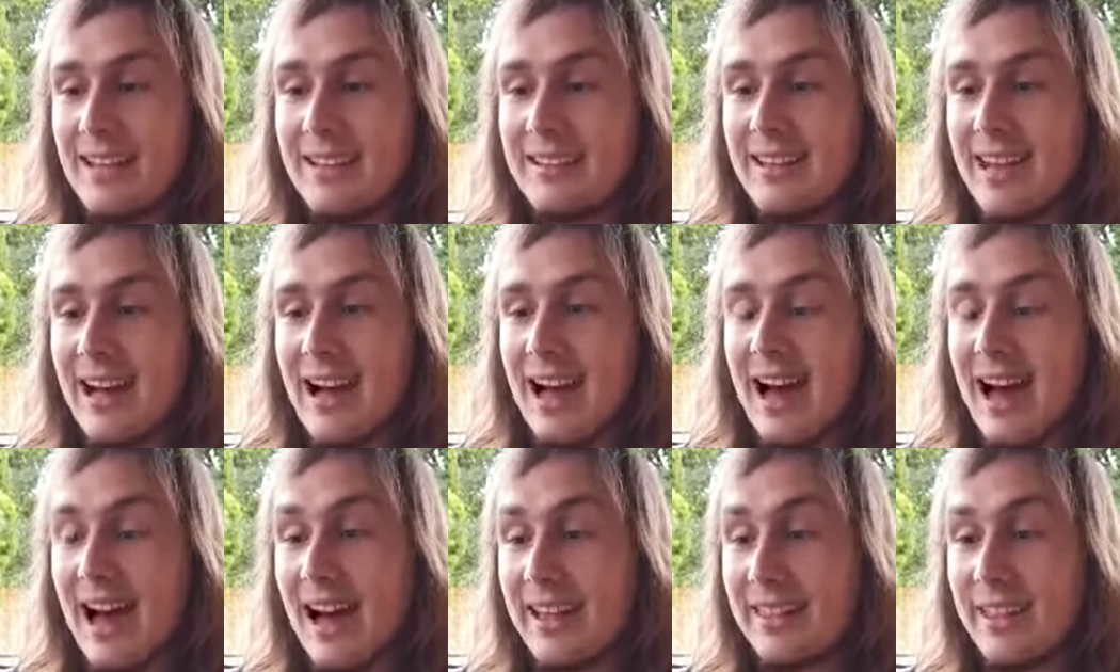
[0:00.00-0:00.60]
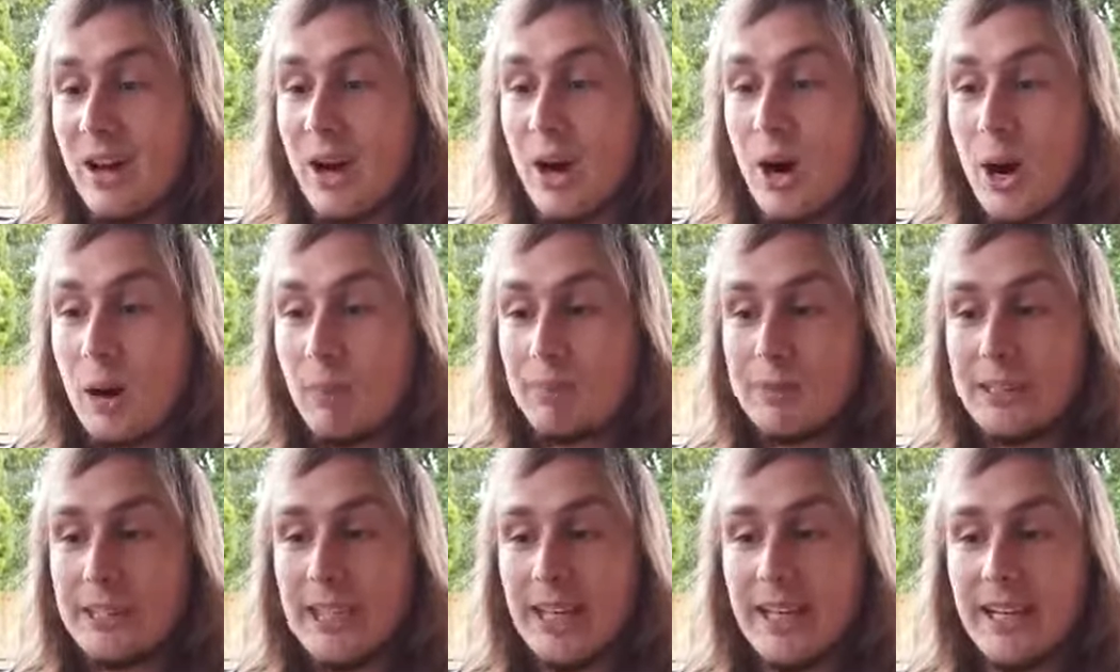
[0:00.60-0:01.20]
The other
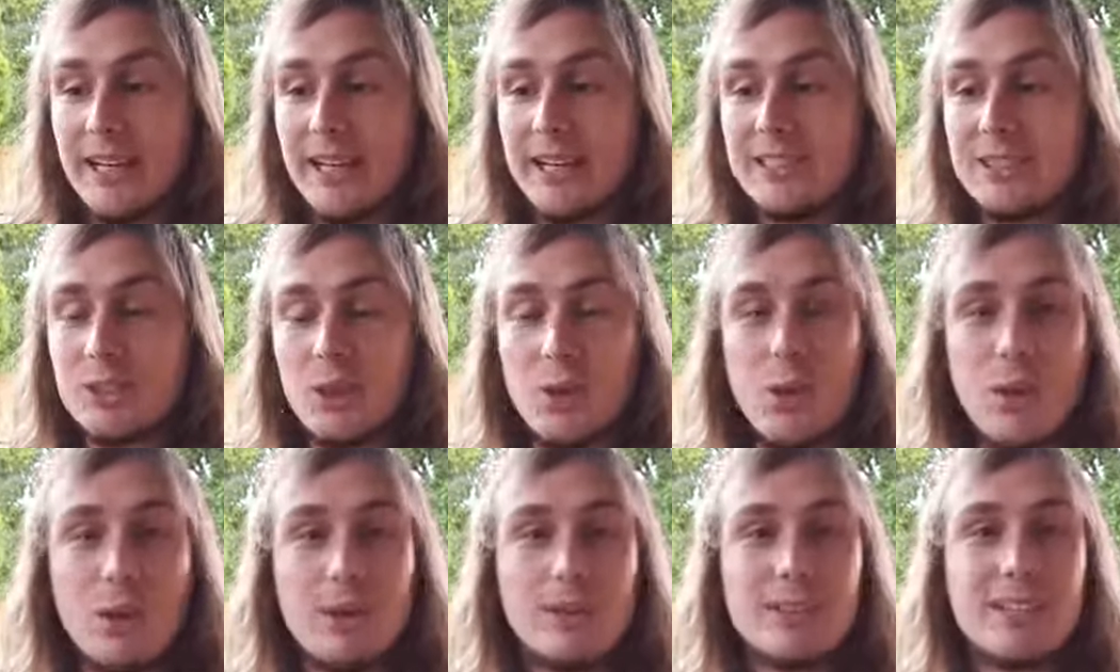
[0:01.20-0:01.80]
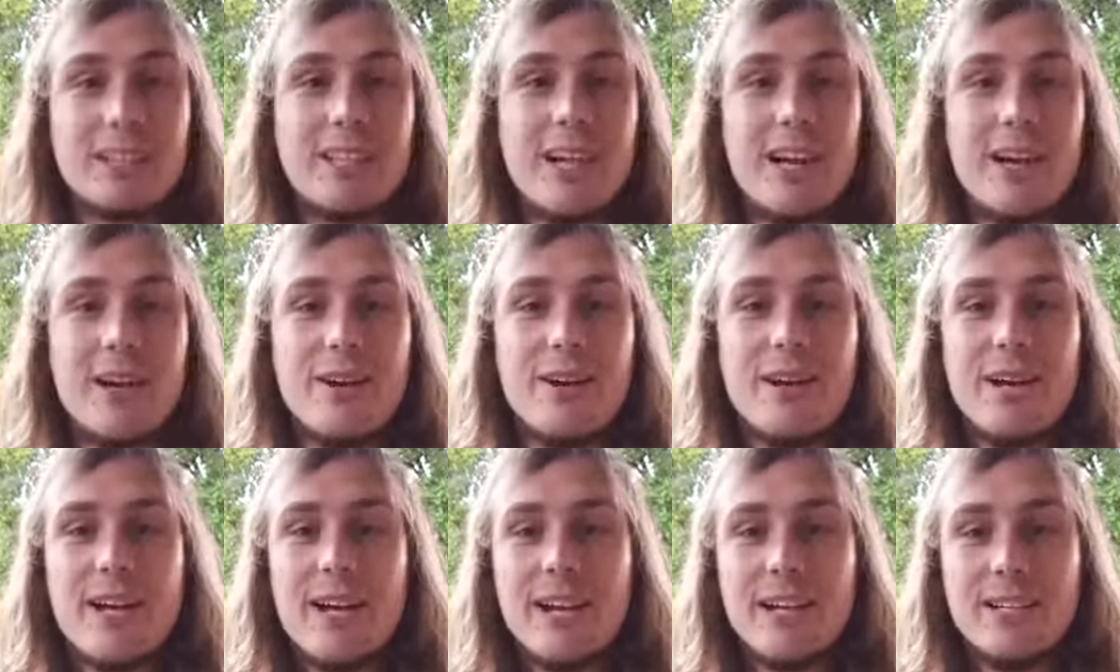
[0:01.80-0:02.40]
option is
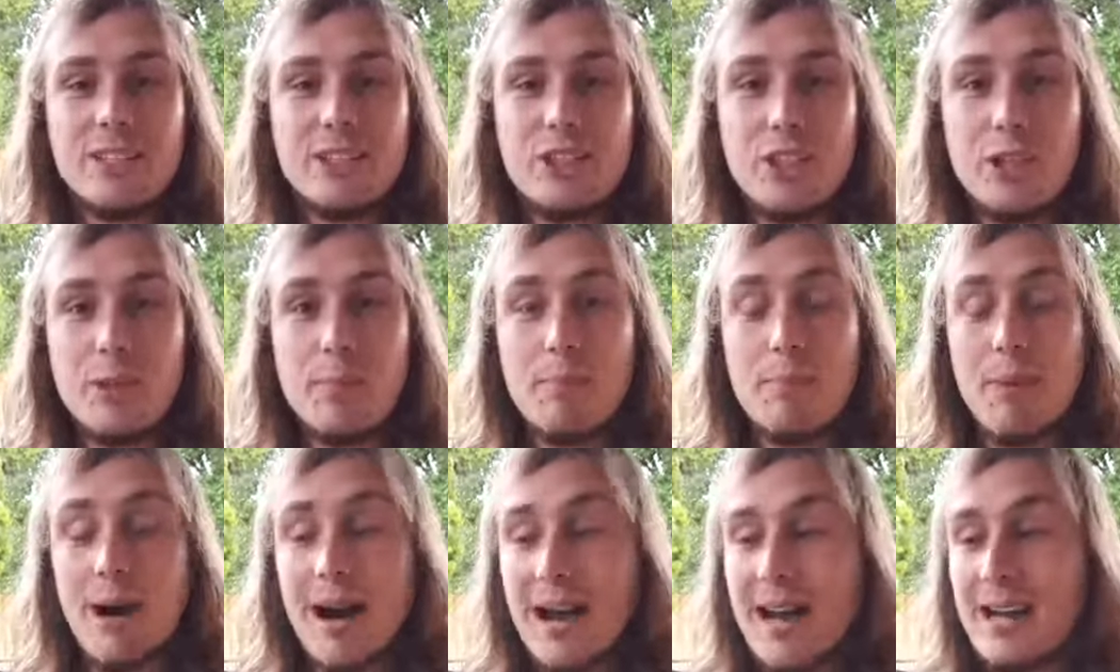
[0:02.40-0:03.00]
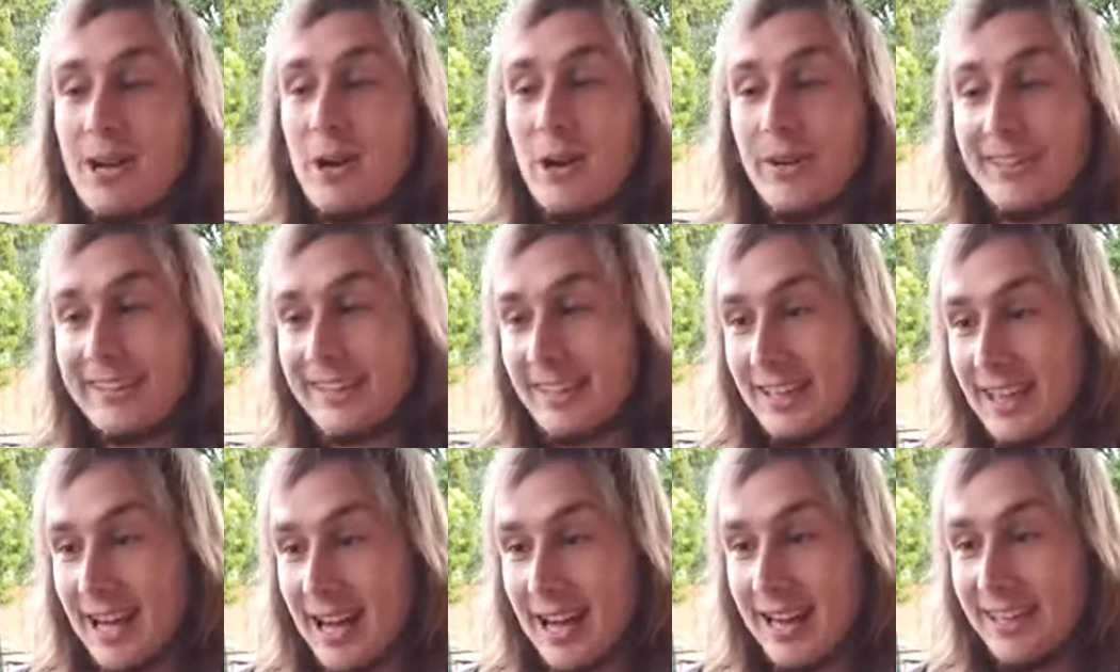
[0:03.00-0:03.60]
also to buy it
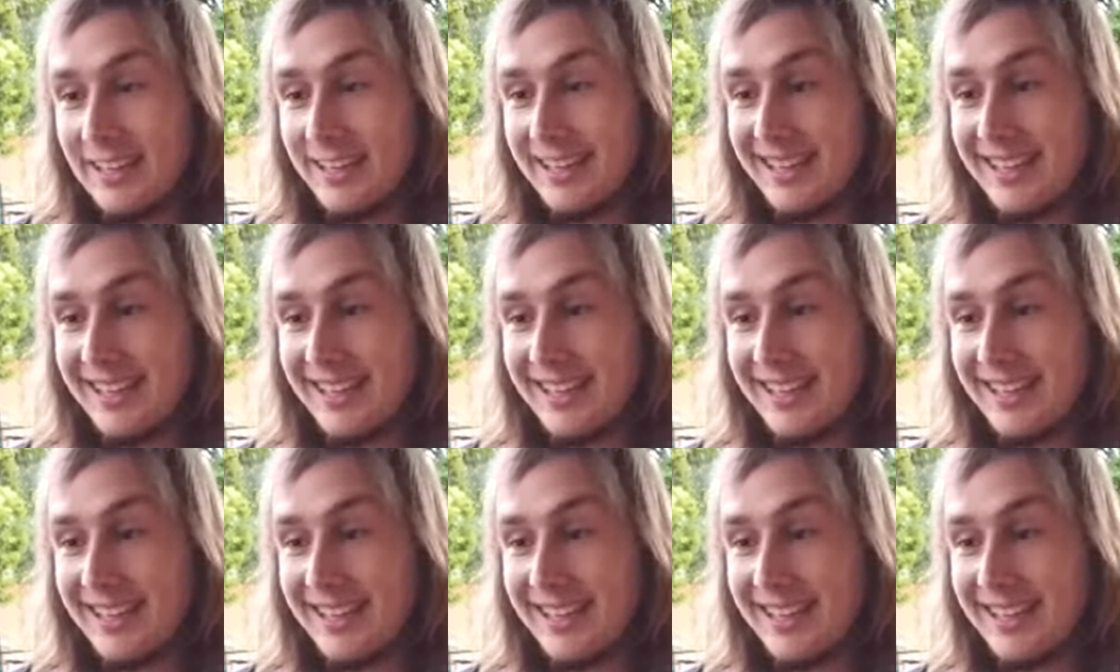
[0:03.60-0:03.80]
online.